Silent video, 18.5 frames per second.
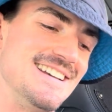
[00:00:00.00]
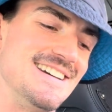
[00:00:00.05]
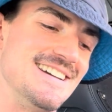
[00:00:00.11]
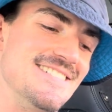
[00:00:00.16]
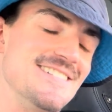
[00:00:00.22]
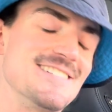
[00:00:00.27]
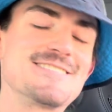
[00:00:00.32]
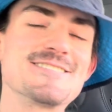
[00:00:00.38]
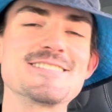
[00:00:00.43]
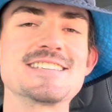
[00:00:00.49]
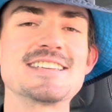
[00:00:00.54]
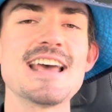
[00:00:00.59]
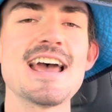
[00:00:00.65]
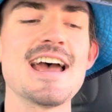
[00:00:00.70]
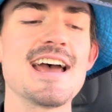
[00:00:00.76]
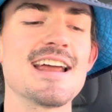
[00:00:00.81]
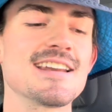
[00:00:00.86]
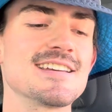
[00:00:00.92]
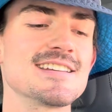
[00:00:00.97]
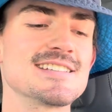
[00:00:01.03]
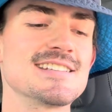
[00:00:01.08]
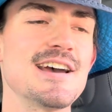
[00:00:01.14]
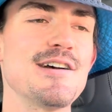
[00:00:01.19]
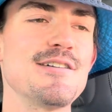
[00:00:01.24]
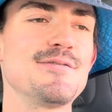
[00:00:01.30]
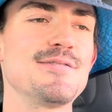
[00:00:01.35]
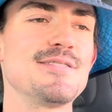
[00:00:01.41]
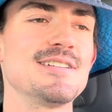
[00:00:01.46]
Which is sad, because
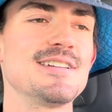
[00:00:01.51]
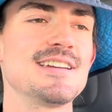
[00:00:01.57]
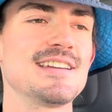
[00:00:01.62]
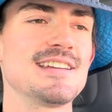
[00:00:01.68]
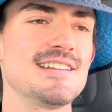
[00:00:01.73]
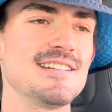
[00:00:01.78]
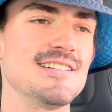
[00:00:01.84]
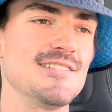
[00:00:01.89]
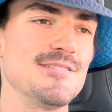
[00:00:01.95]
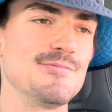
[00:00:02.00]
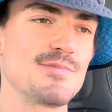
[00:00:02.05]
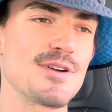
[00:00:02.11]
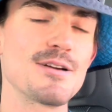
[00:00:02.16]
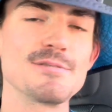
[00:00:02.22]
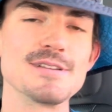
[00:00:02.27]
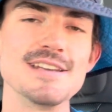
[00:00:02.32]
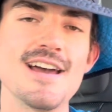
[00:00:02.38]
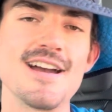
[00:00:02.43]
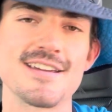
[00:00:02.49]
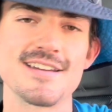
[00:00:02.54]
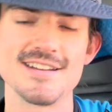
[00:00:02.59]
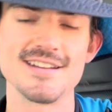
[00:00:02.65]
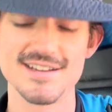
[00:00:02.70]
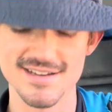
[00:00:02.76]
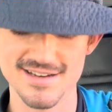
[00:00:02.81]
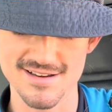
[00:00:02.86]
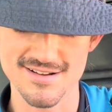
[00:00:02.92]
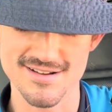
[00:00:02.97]
now I feel like, you know, I'm probably not
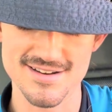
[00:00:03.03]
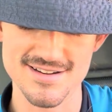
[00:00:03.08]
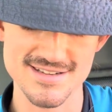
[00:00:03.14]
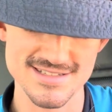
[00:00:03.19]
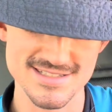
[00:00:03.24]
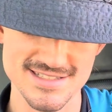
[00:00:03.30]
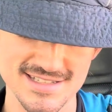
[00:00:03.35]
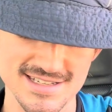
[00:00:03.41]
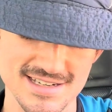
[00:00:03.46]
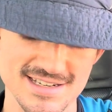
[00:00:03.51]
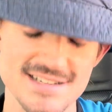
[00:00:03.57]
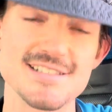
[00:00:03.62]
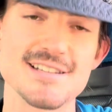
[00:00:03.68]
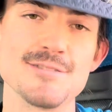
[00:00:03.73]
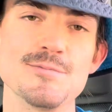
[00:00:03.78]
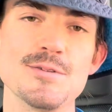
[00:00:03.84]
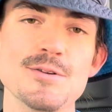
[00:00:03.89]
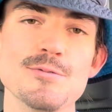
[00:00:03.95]
going to eat it, honestly, and it's going to